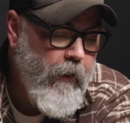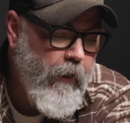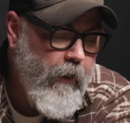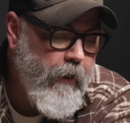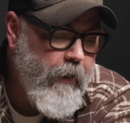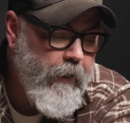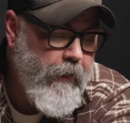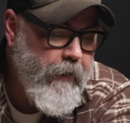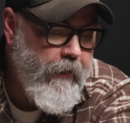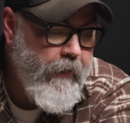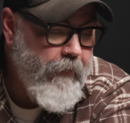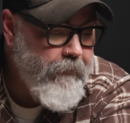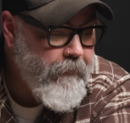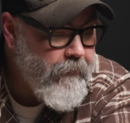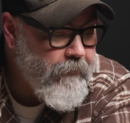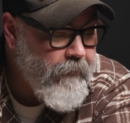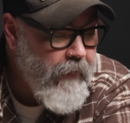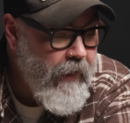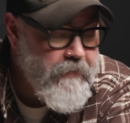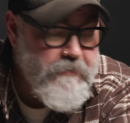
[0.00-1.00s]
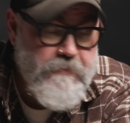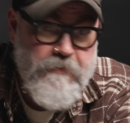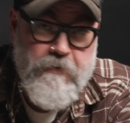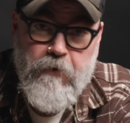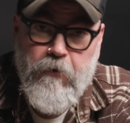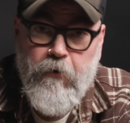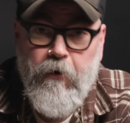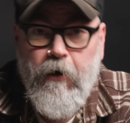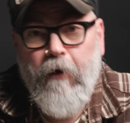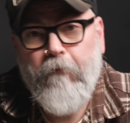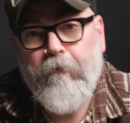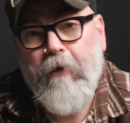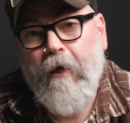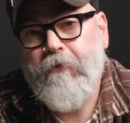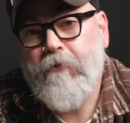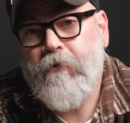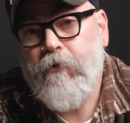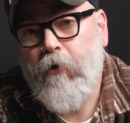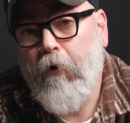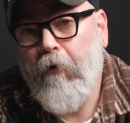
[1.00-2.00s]
And then last here, I've
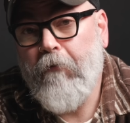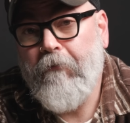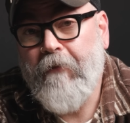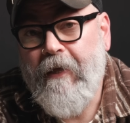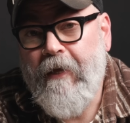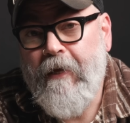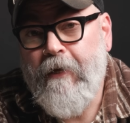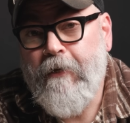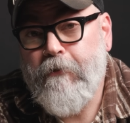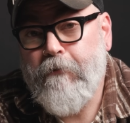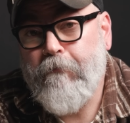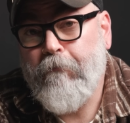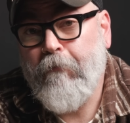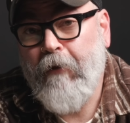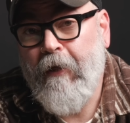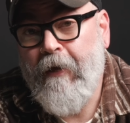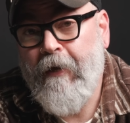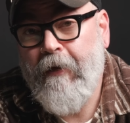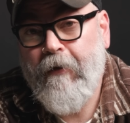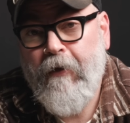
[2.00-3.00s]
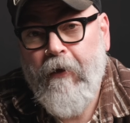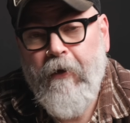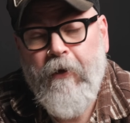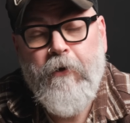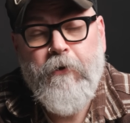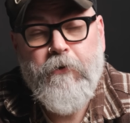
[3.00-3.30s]
got Star of the East Flake.